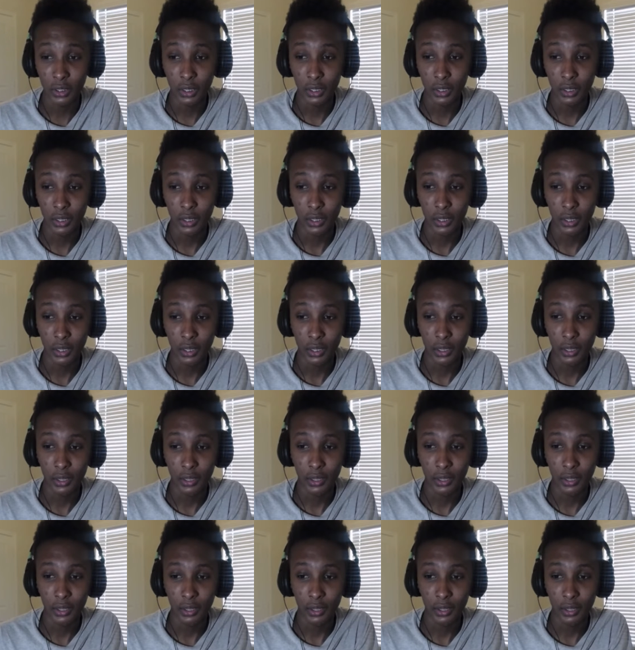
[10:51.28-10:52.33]

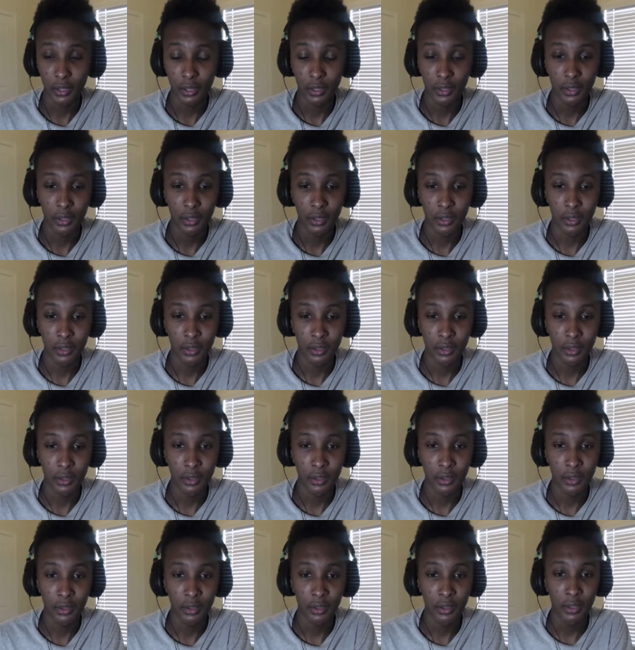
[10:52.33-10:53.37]

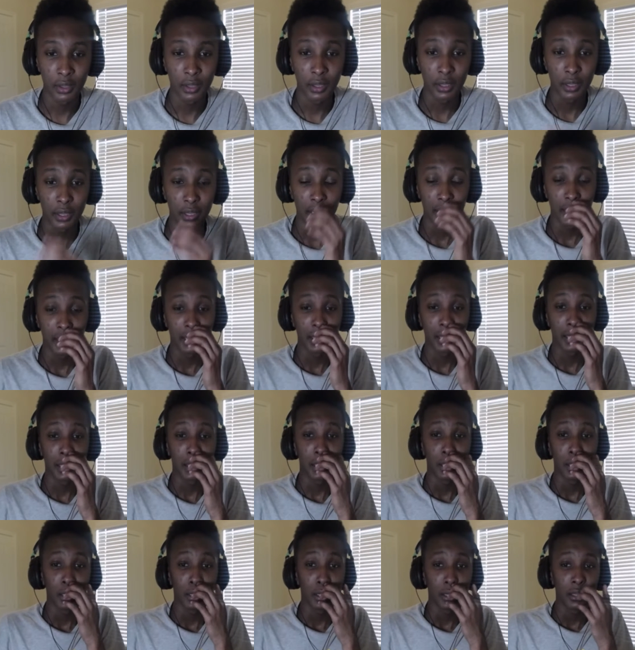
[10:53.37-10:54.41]

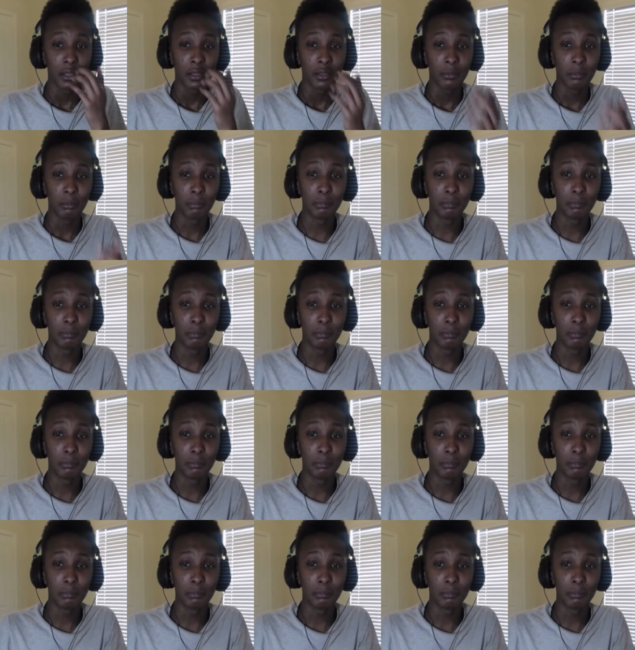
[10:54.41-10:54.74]
No one is speaking in this clip.